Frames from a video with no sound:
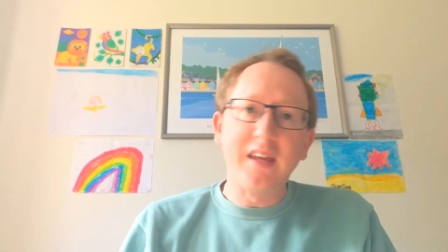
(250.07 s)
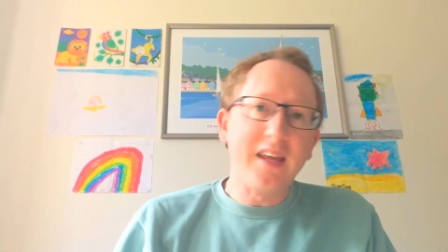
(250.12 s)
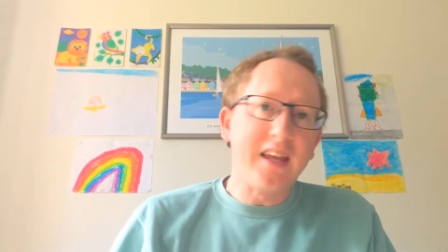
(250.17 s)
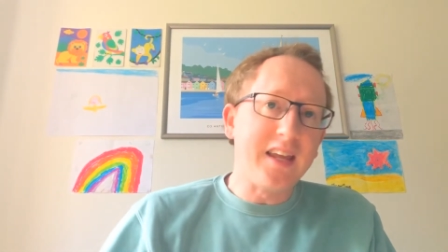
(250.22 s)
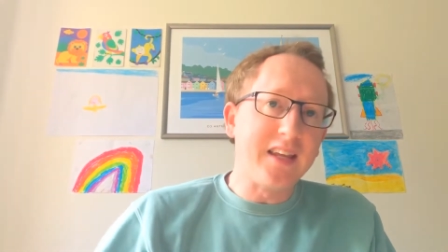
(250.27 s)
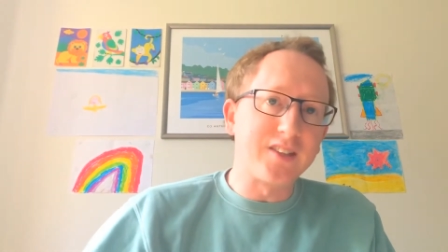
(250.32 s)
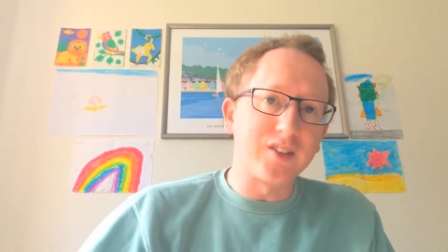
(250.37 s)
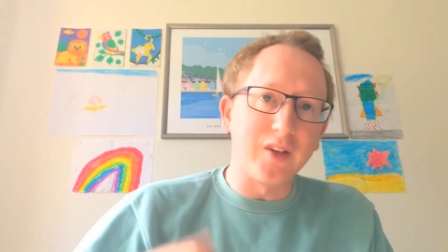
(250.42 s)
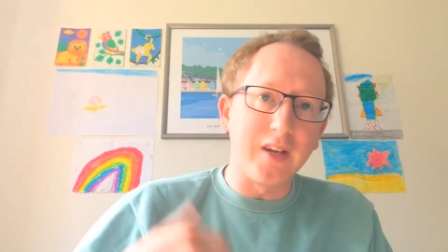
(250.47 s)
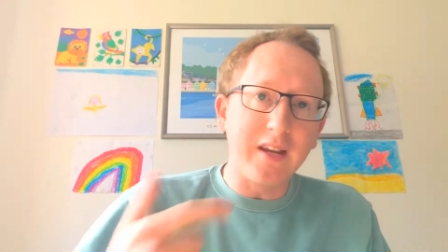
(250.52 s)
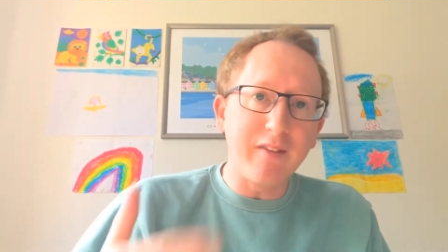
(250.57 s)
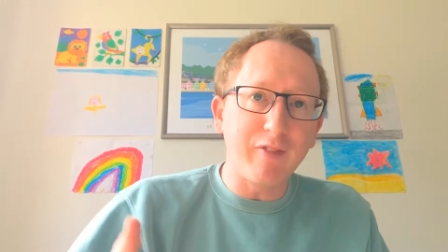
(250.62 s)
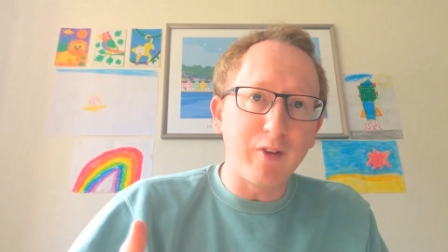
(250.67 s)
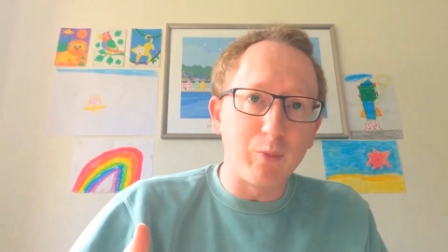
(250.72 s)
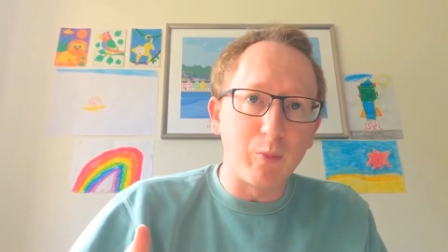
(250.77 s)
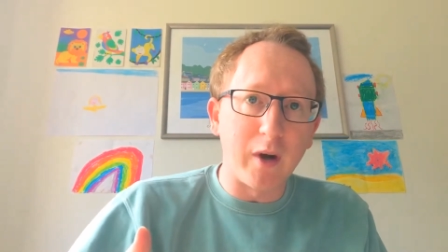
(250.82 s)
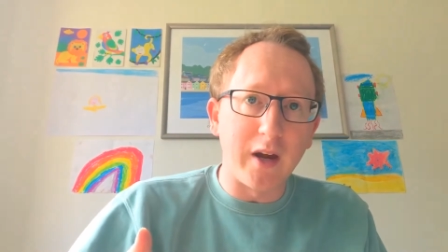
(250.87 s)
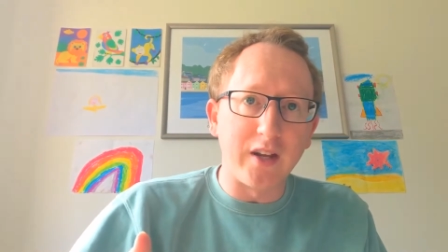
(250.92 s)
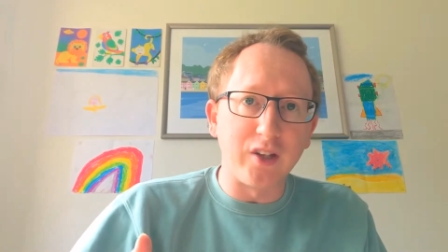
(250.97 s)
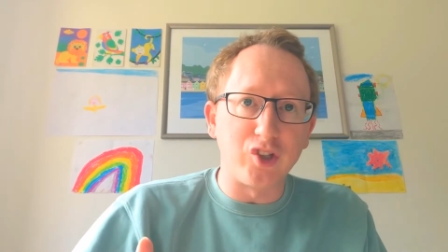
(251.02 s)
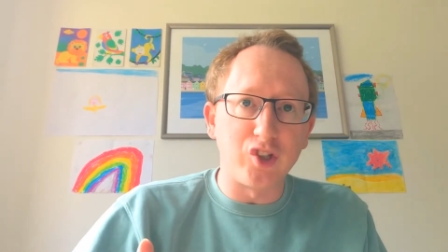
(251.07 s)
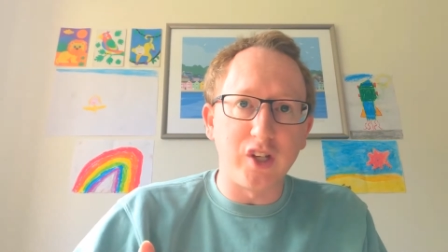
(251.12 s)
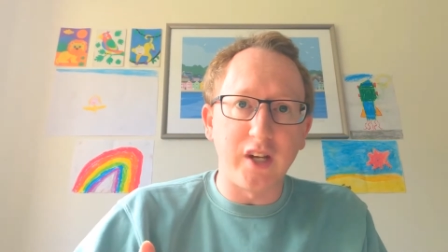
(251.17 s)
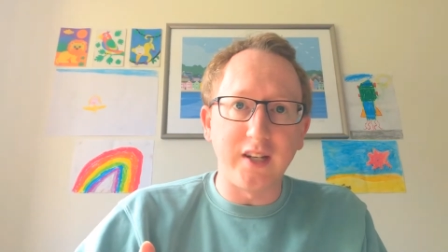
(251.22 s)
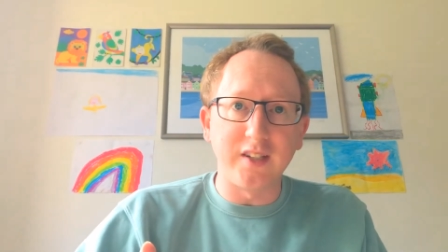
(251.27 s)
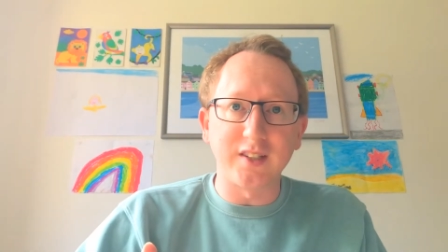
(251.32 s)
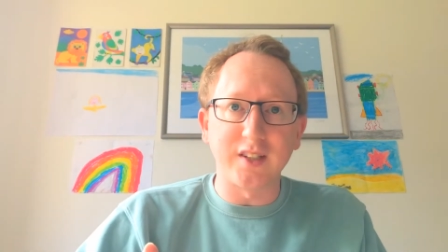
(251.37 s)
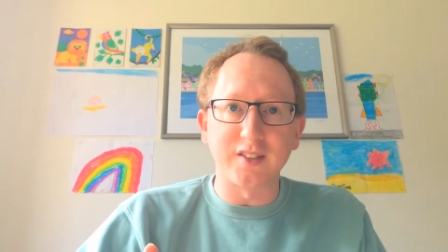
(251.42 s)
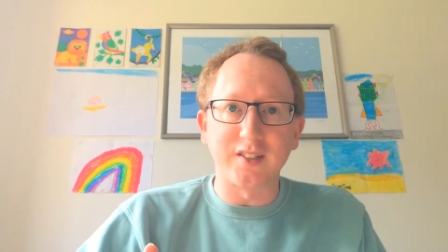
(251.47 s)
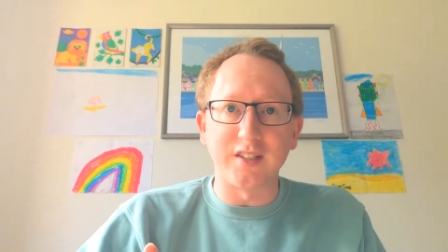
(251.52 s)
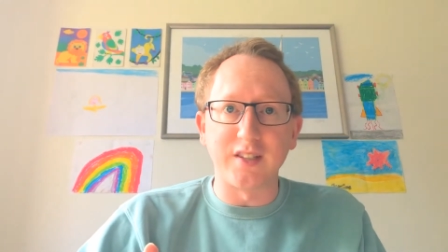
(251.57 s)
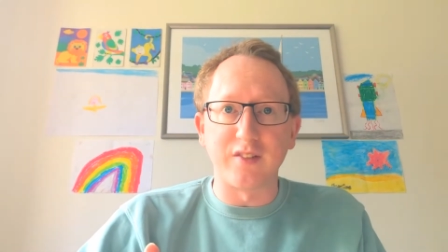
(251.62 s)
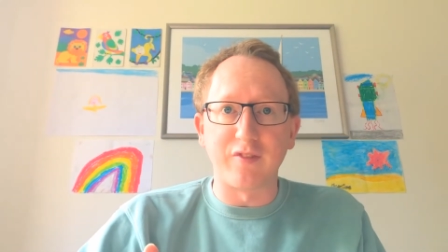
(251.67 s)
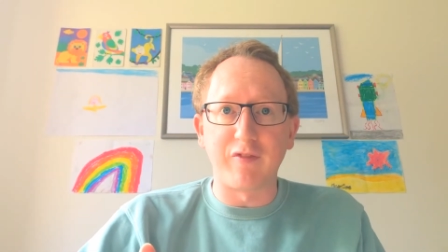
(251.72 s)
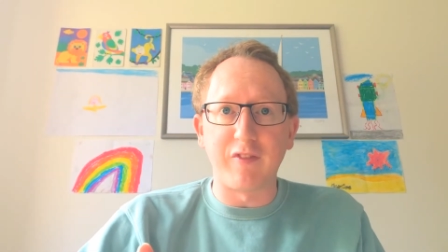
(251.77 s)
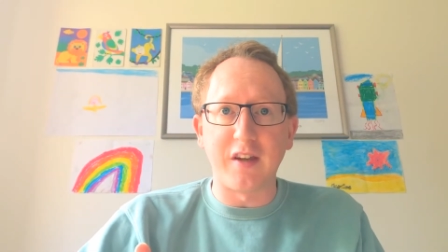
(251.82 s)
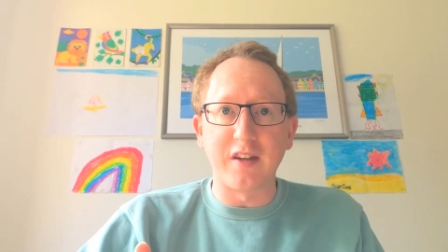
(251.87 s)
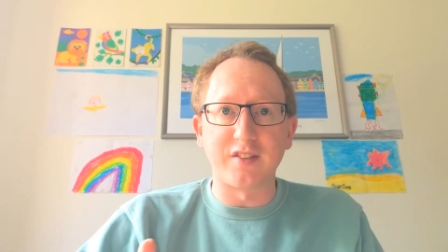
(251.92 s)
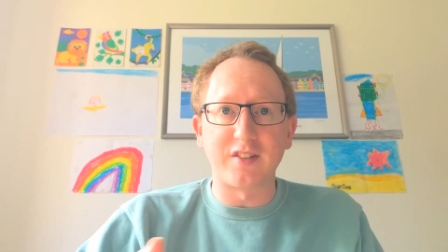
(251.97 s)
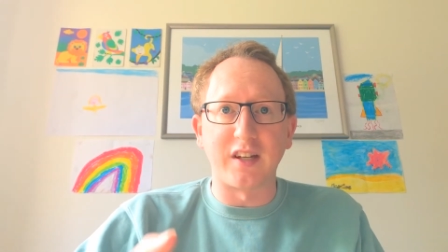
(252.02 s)
So even when Jesus is
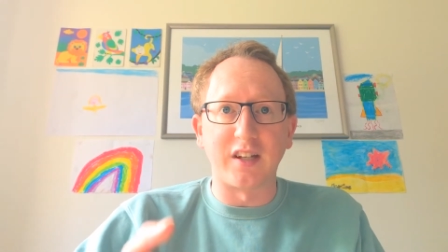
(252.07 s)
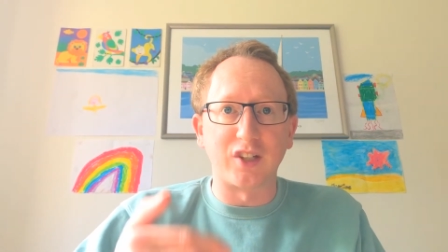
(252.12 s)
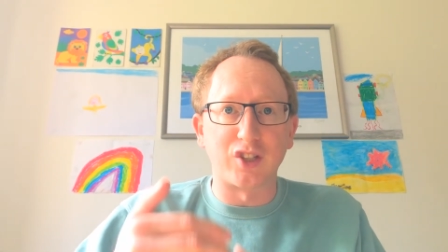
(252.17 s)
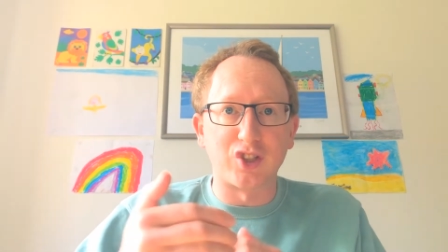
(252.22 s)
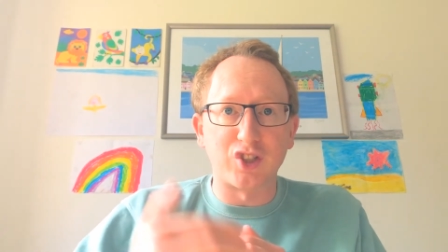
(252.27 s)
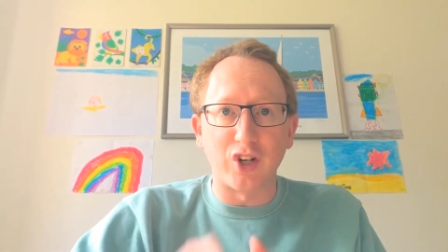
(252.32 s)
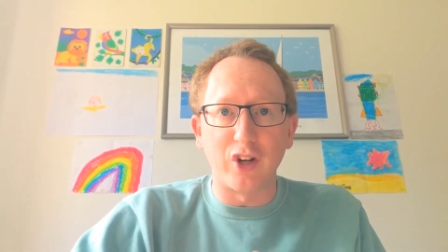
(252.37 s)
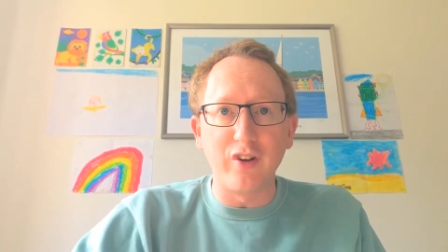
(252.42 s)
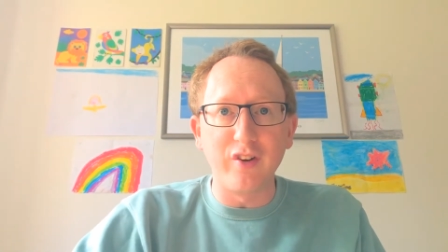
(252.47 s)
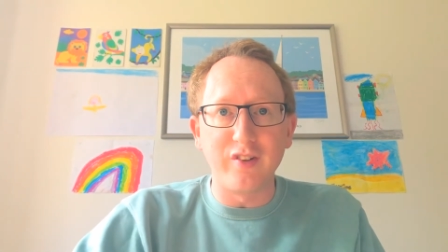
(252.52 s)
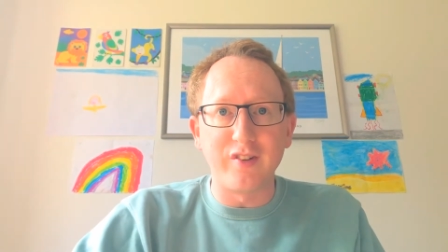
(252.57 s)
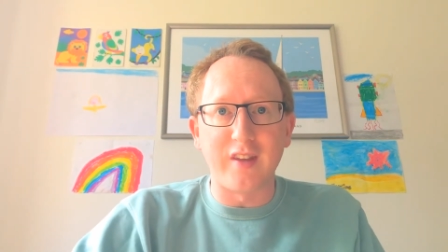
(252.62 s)
facing certain